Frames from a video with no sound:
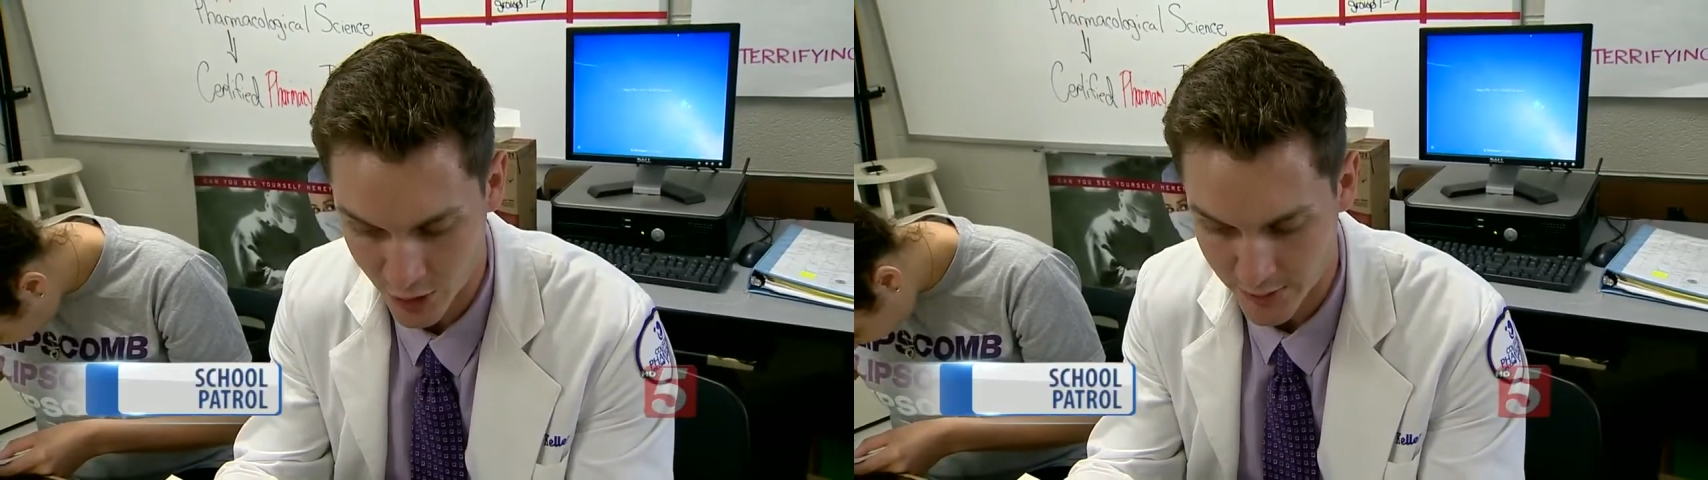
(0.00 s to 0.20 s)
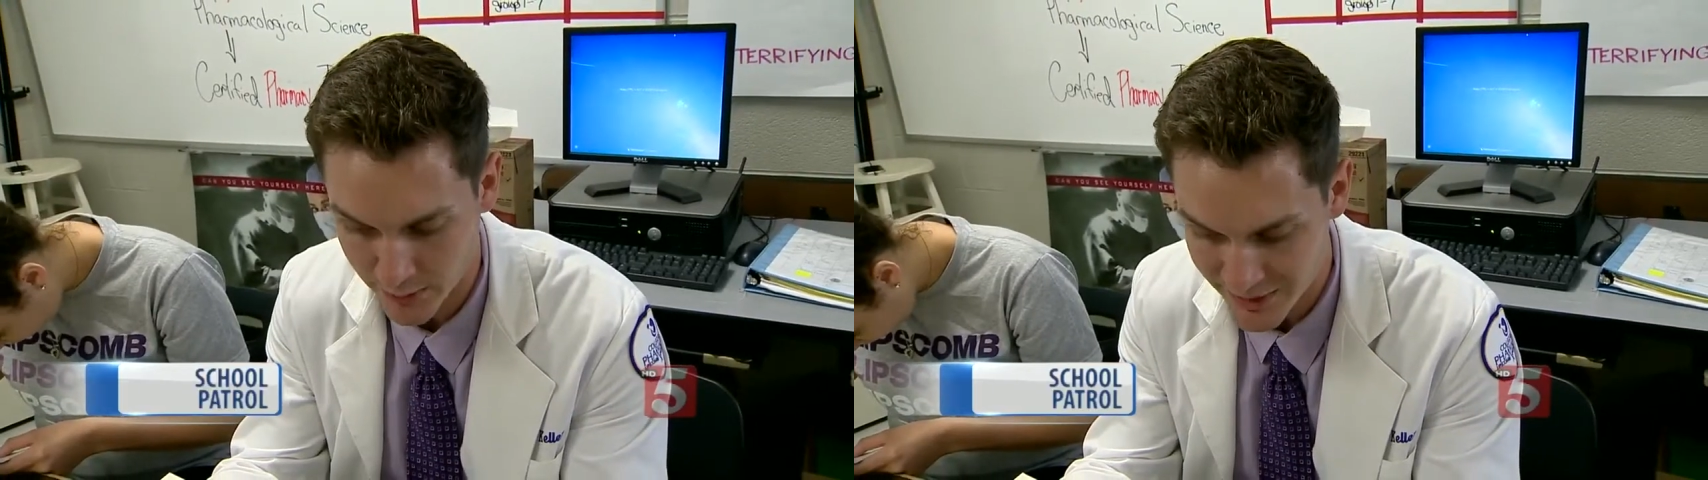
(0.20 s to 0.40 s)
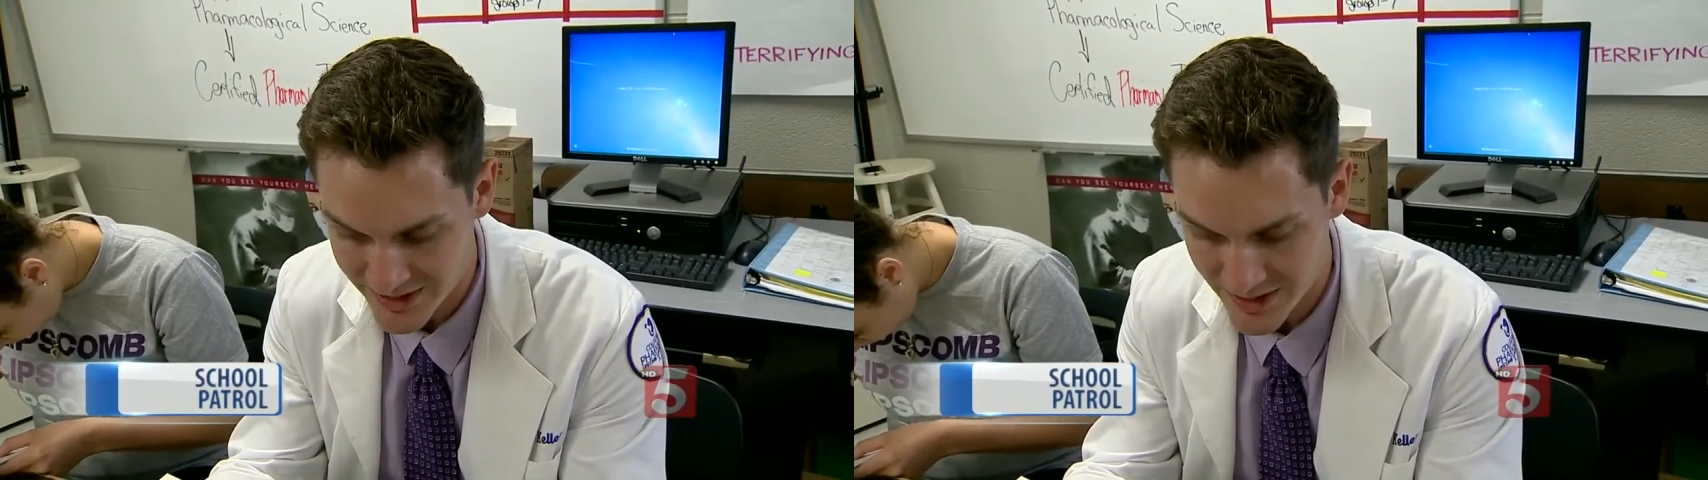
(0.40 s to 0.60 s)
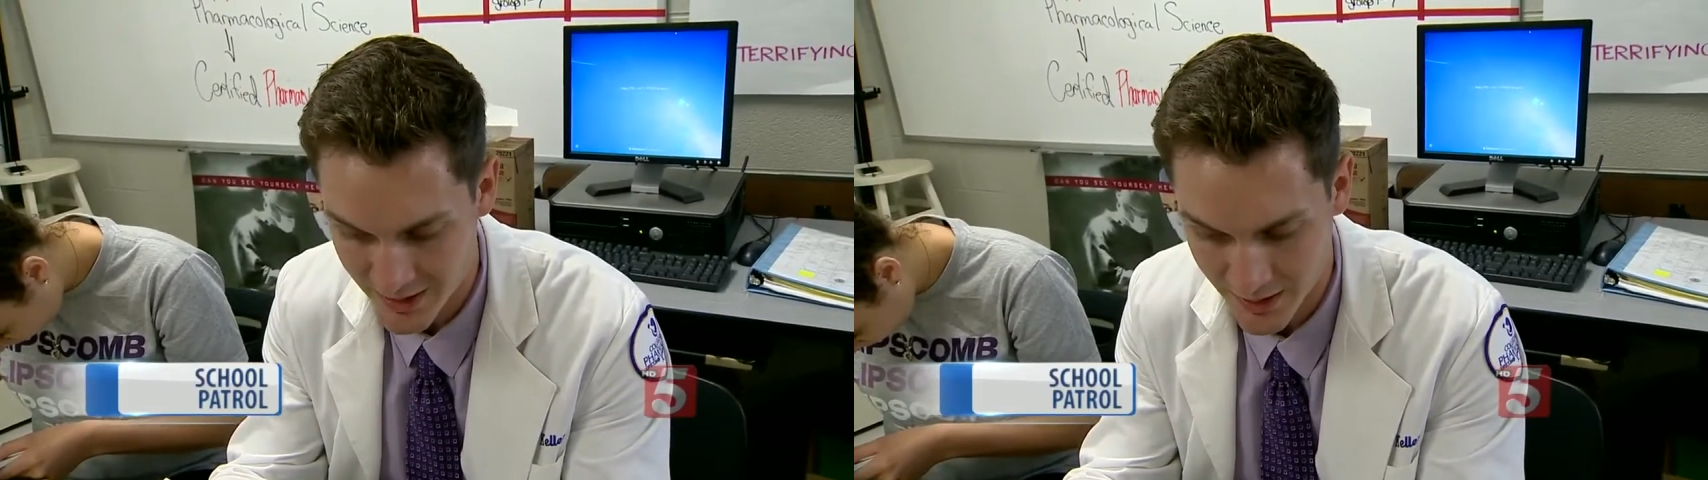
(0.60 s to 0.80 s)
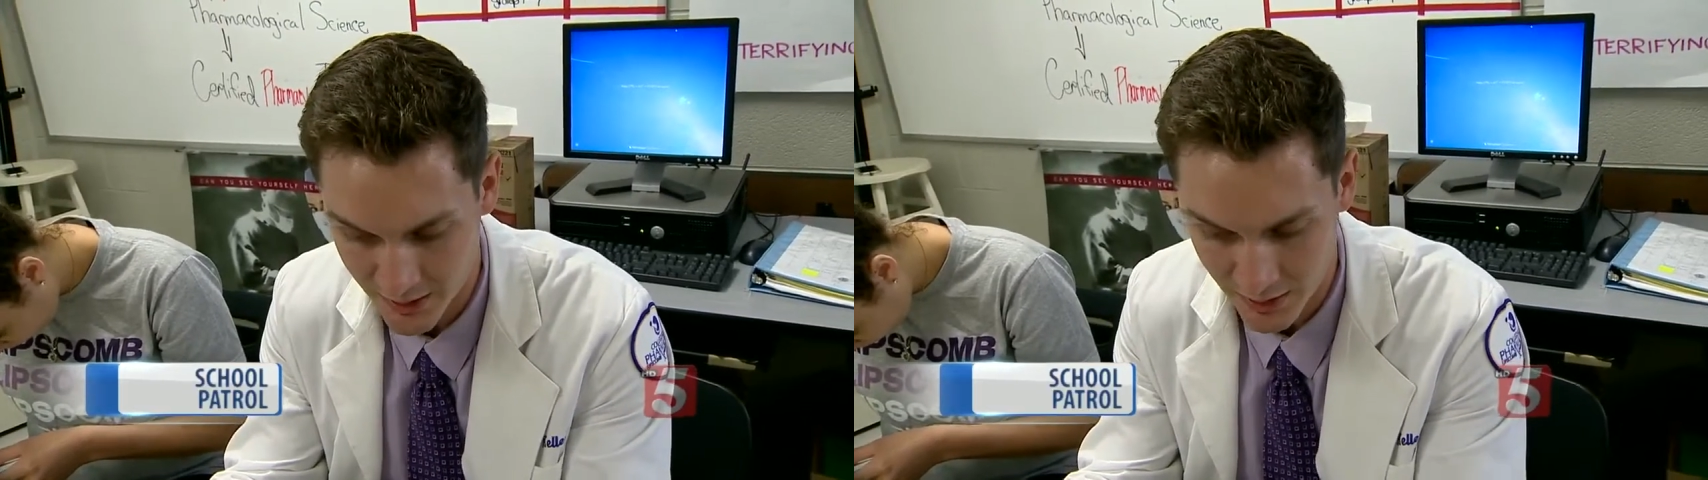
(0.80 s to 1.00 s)
the
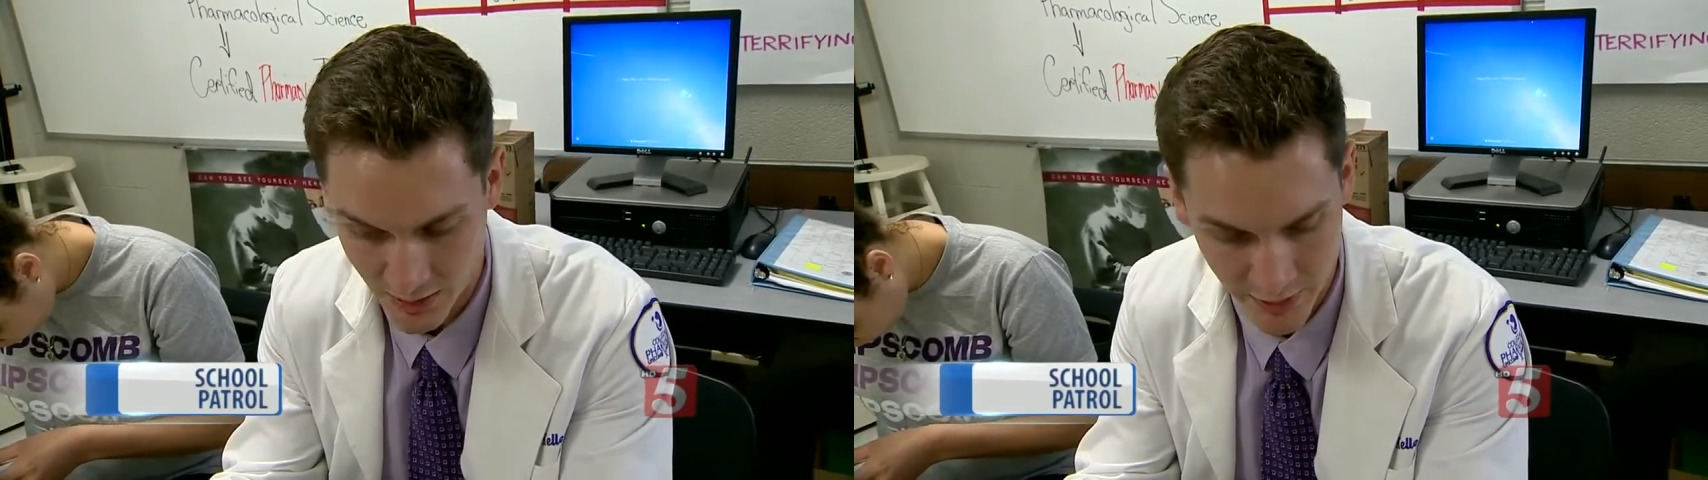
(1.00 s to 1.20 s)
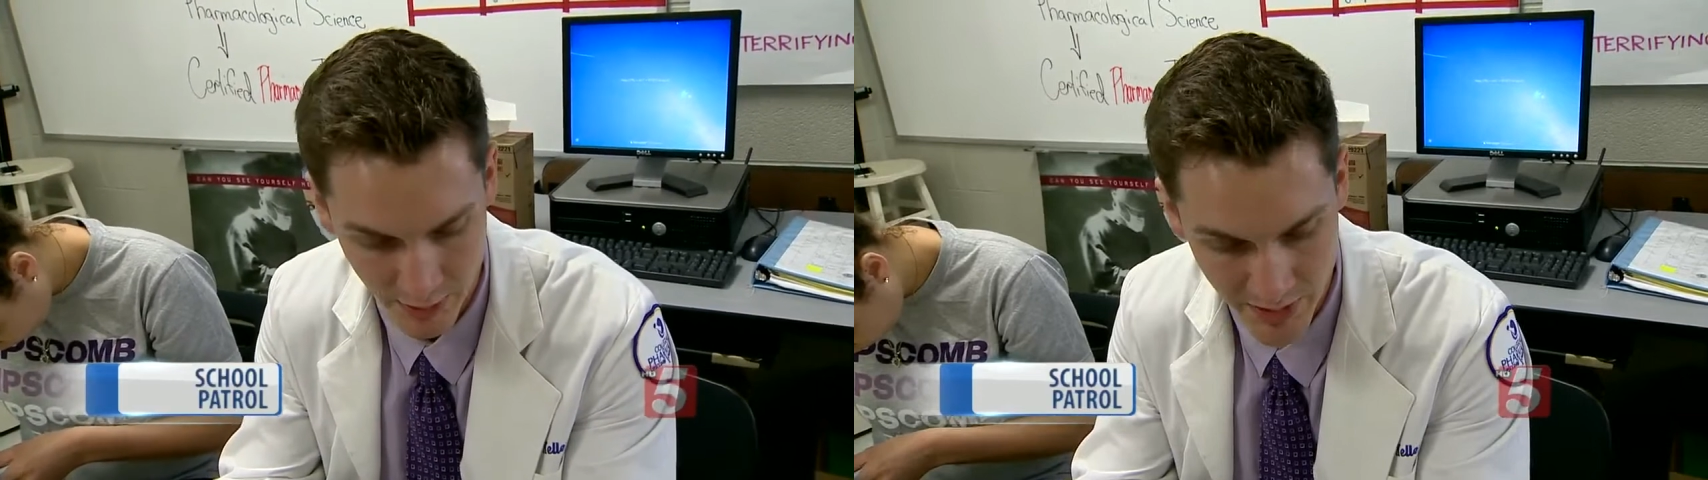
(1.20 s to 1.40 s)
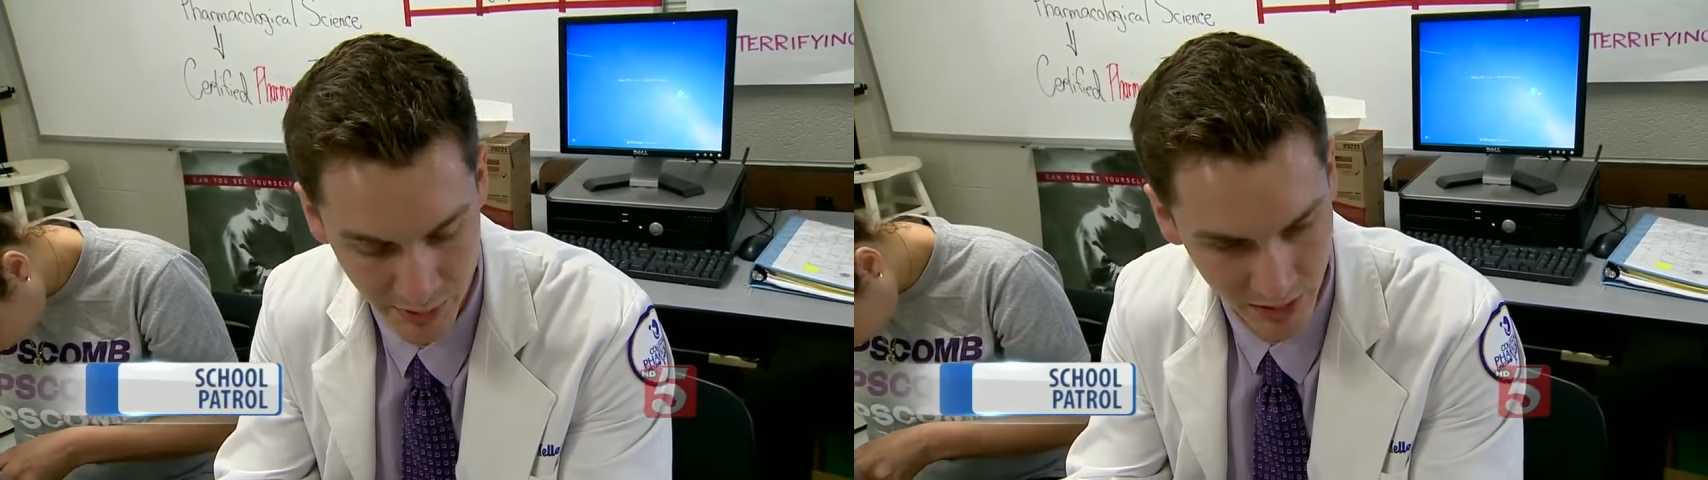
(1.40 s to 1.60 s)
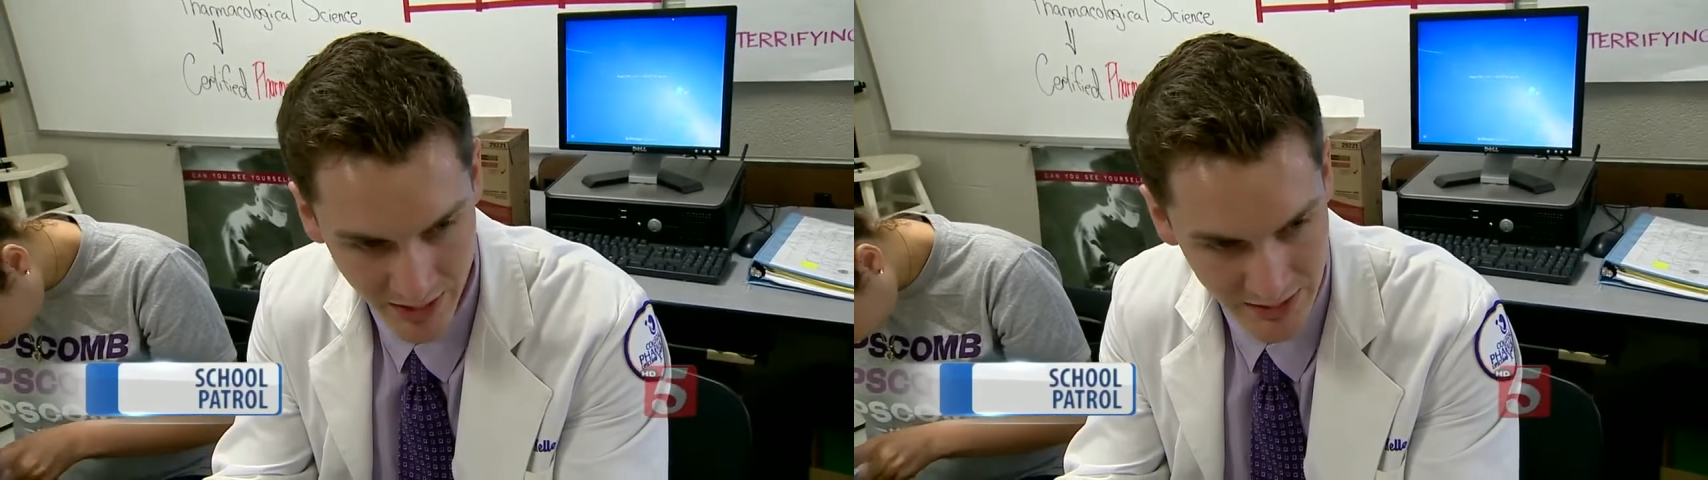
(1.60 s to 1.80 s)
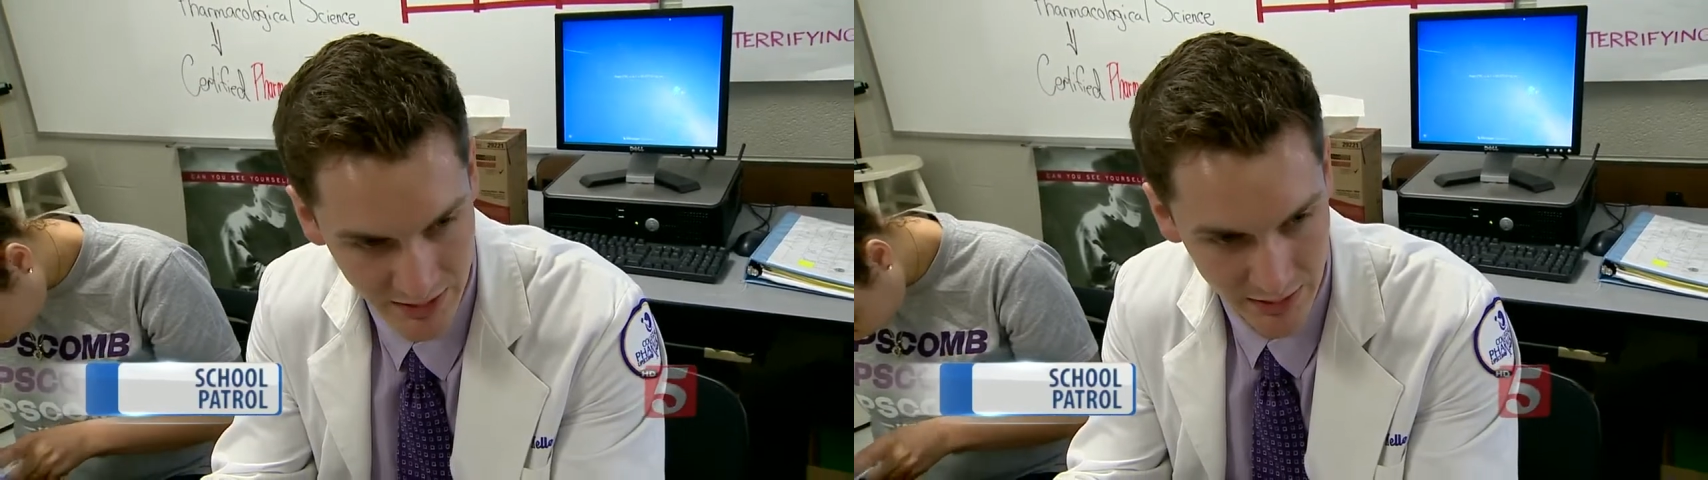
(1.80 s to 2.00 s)
PCN, their member
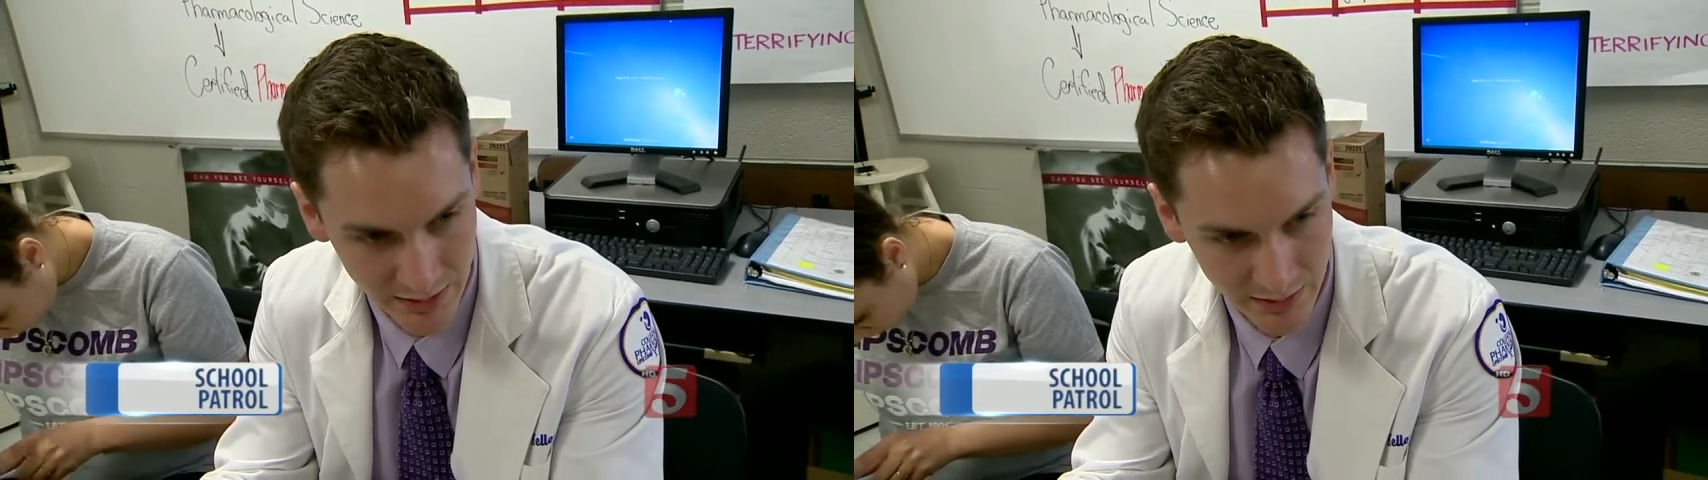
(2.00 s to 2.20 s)
ID,